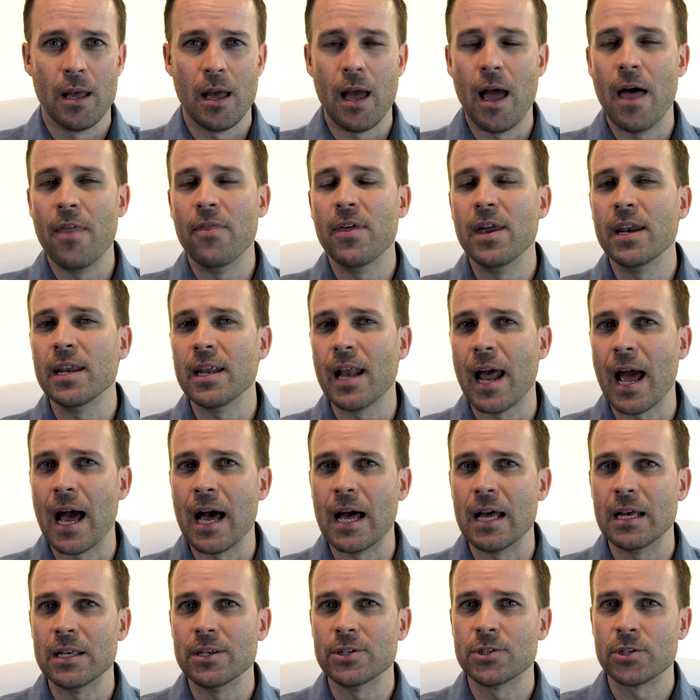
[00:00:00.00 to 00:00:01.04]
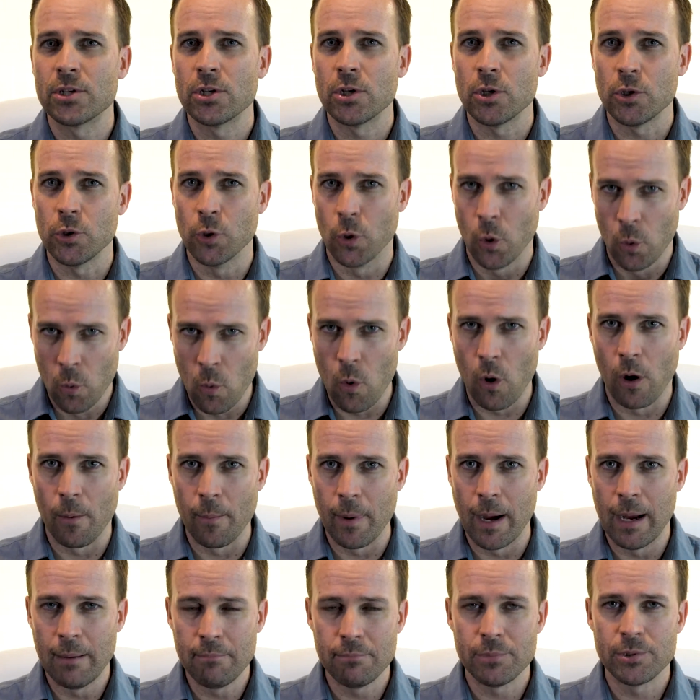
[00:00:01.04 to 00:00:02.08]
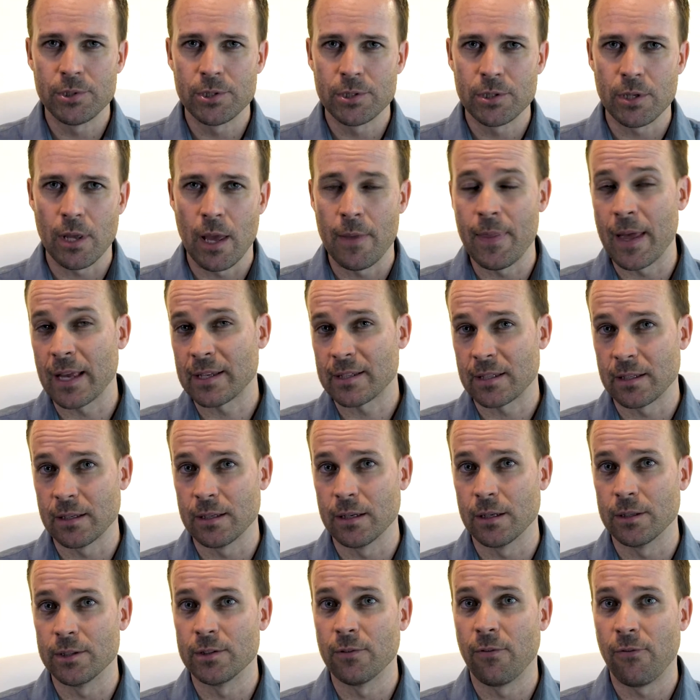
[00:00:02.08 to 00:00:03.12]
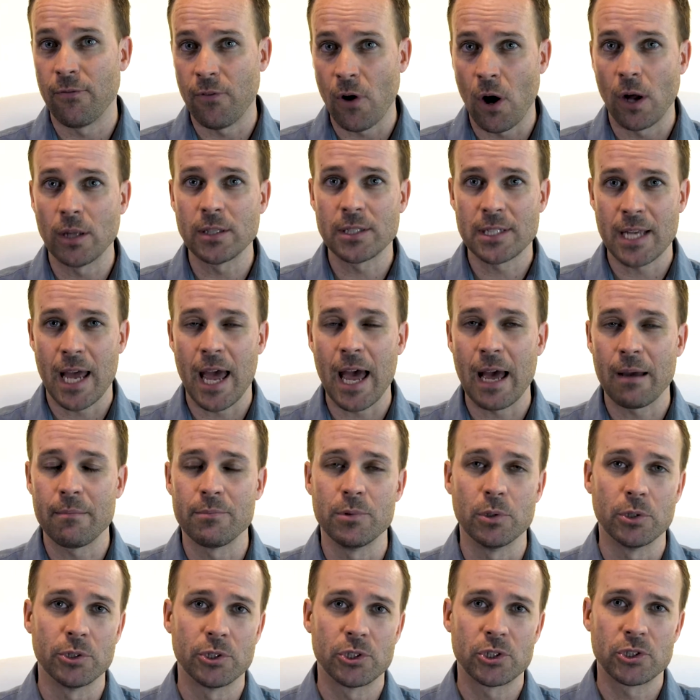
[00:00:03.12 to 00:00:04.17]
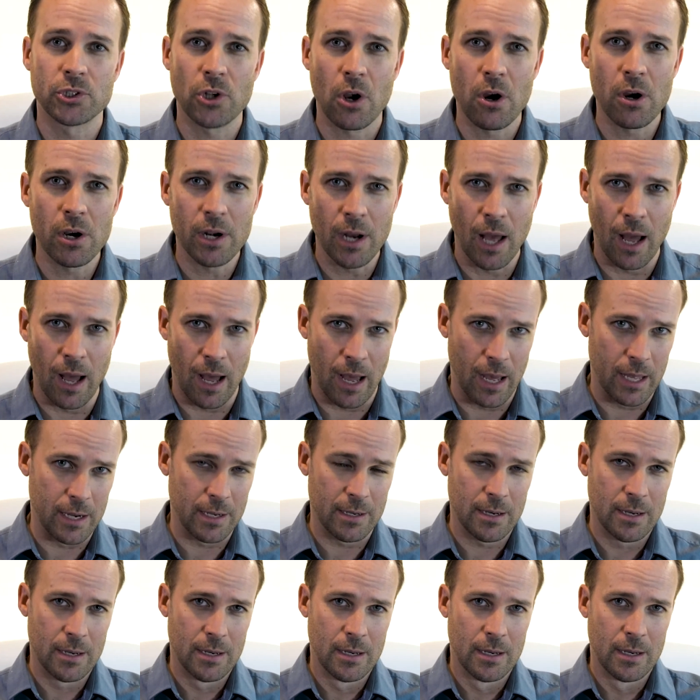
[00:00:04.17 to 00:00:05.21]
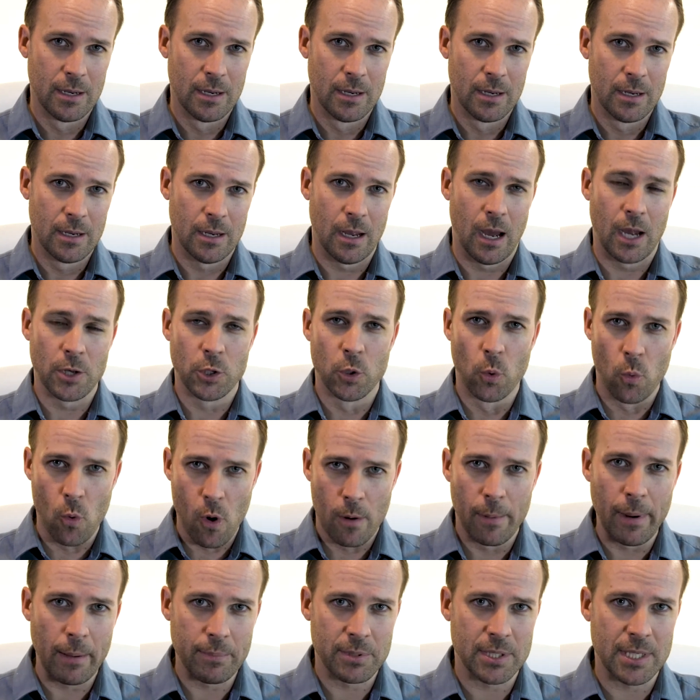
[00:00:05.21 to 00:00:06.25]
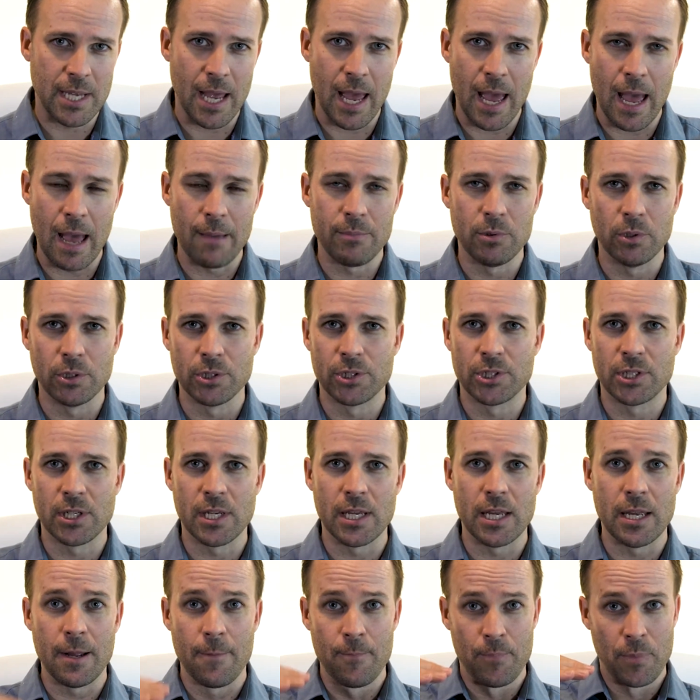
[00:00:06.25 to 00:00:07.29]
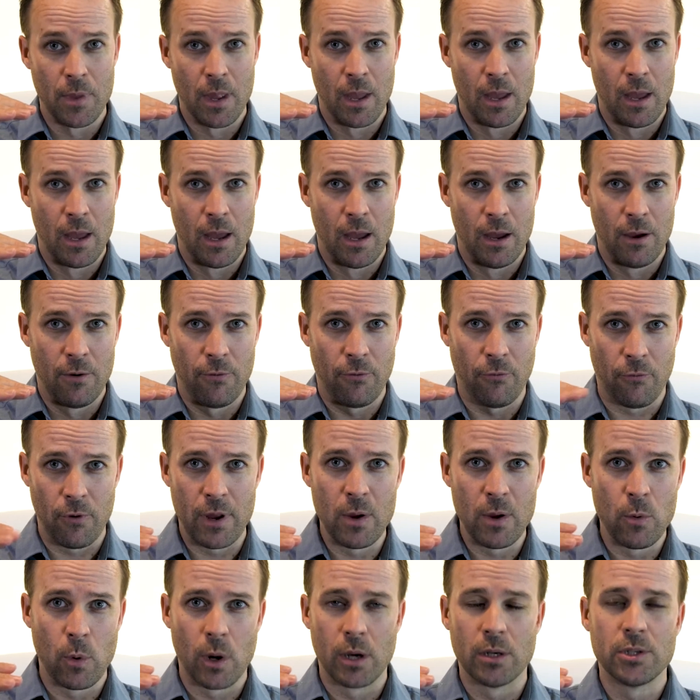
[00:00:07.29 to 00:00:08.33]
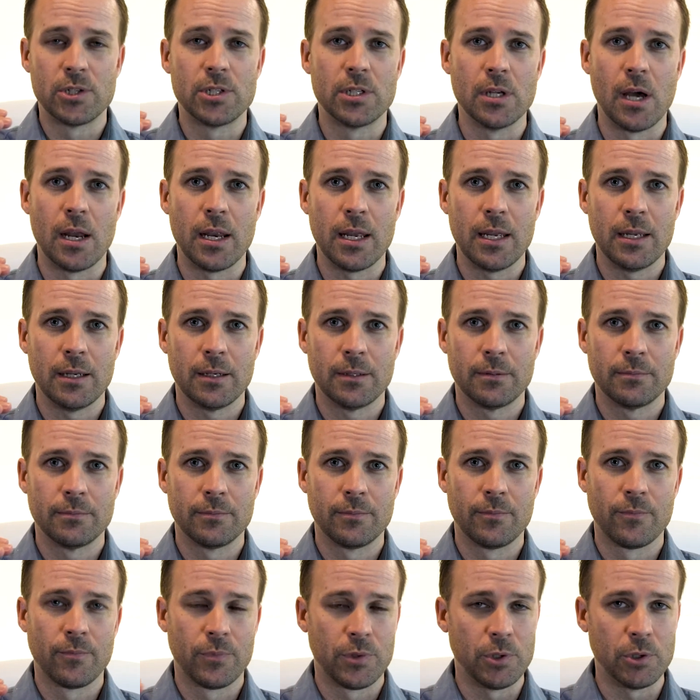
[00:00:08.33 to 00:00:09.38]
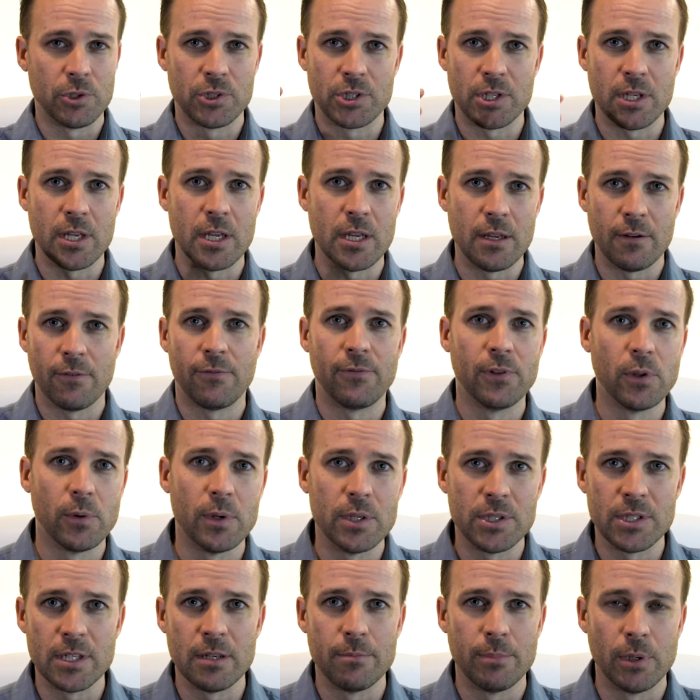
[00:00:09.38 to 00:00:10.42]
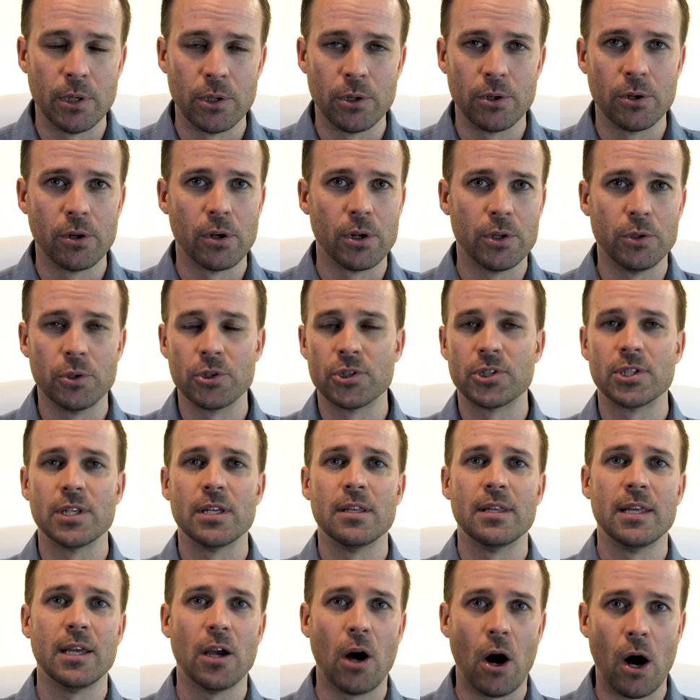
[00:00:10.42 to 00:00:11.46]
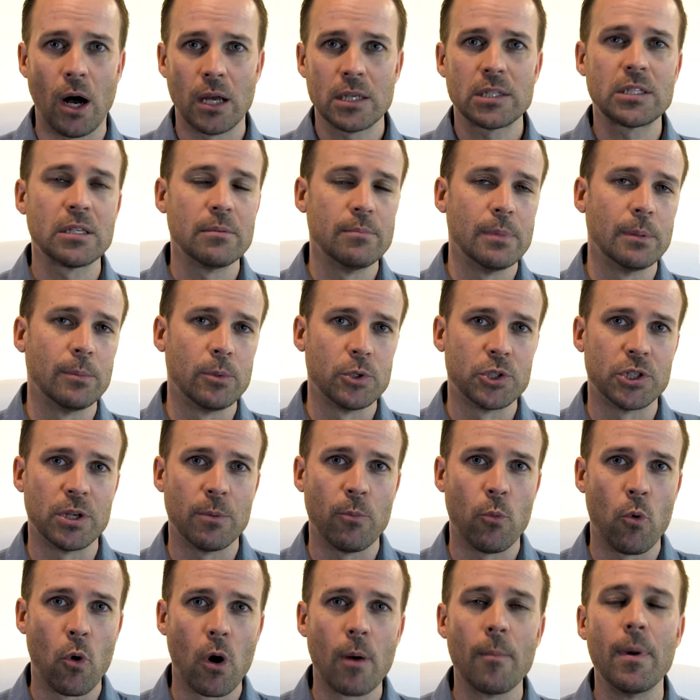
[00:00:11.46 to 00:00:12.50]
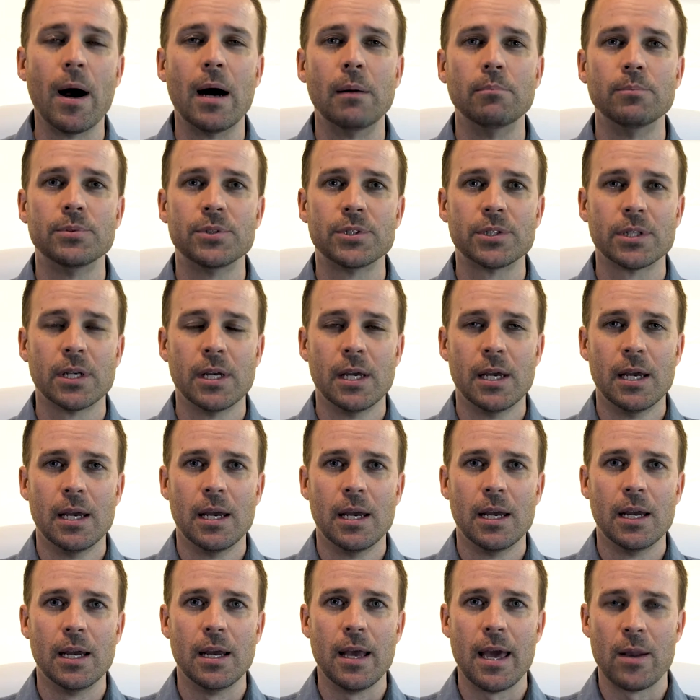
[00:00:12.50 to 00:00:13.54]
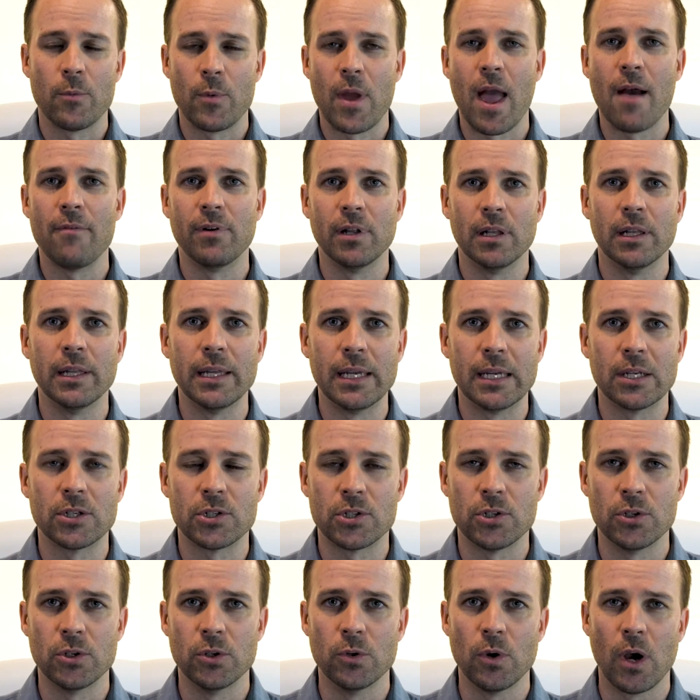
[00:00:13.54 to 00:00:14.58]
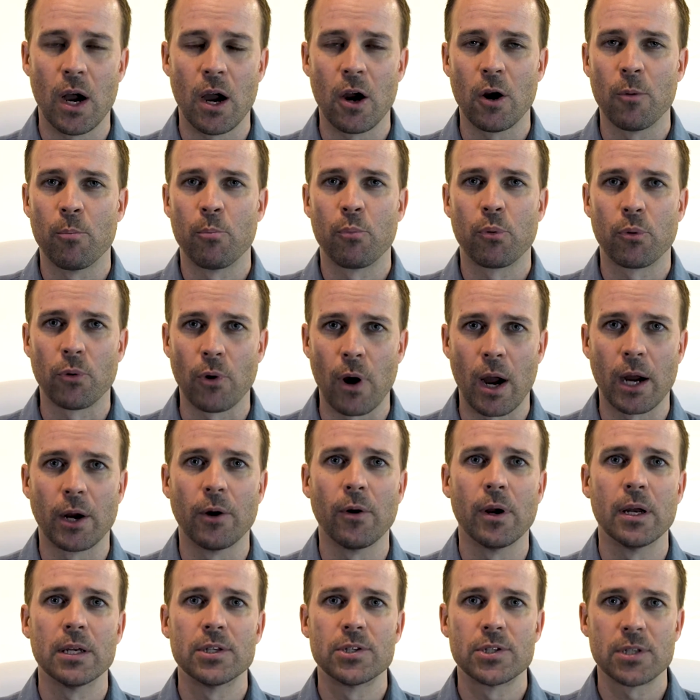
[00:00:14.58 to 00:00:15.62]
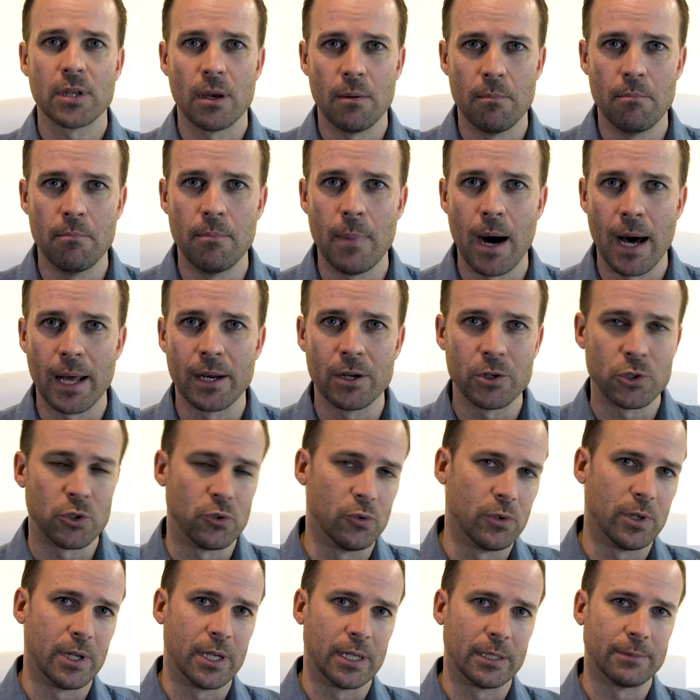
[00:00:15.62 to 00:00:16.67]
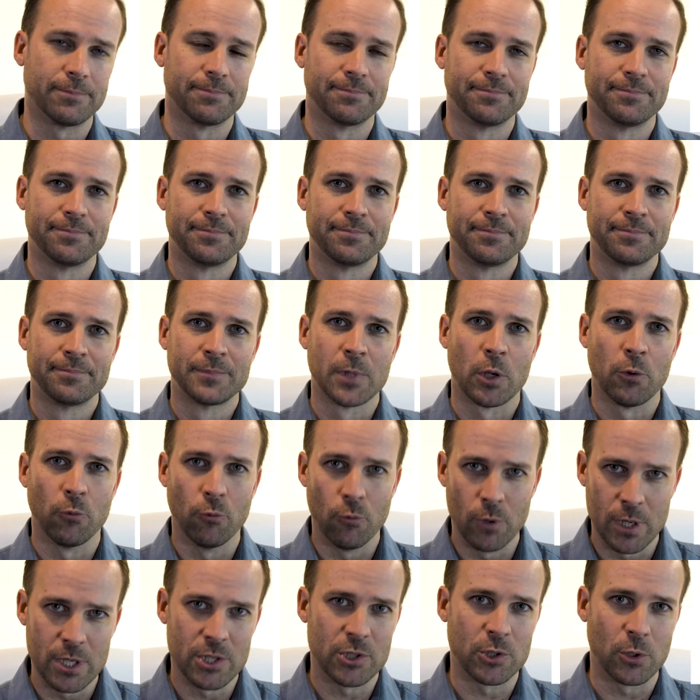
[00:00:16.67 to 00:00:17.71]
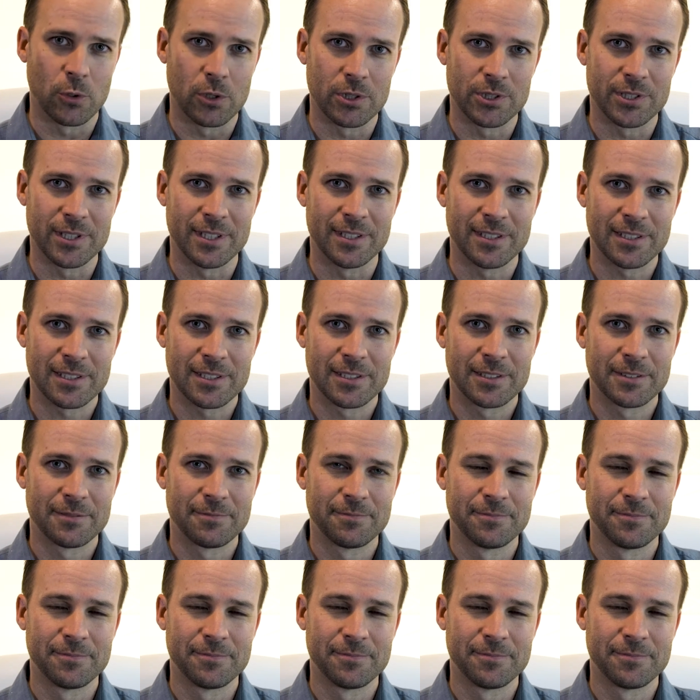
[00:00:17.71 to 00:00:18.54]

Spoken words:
And then it has your warm-ups, and that's the default tab you'll start on. On your warm-ups tab, you'll see free word study, you'll see fluency builder, you'll see the awesome membership warm-ups, and we have a link to our progress monitoring resources.